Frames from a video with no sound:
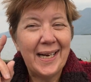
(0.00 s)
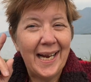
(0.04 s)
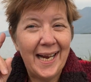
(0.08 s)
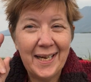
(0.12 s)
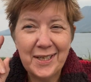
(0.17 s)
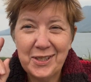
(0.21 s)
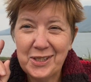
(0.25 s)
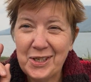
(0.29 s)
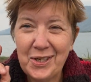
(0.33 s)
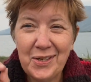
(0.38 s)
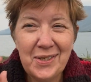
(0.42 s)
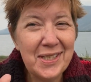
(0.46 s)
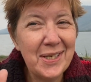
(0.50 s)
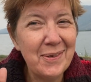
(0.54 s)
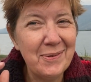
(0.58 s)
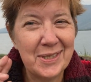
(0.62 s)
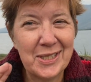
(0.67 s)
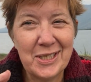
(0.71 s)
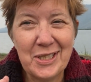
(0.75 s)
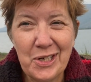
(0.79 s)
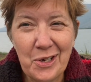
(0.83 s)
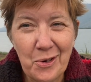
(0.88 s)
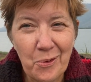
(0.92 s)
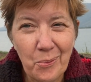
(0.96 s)
I told you I was
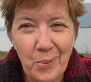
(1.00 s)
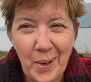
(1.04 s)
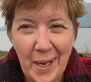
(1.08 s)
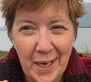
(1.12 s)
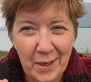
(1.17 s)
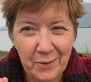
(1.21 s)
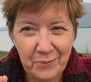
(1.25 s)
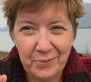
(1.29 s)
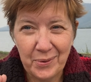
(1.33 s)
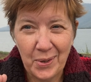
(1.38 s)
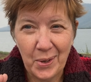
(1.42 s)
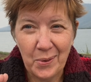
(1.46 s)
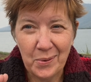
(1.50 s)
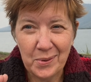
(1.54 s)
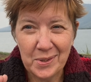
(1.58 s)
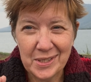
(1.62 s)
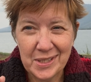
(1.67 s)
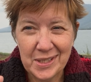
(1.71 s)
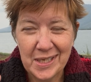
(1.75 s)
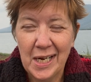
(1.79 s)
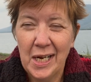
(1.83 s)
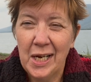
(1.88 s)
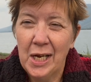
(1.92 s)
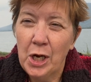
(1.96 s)
going to rant, folks.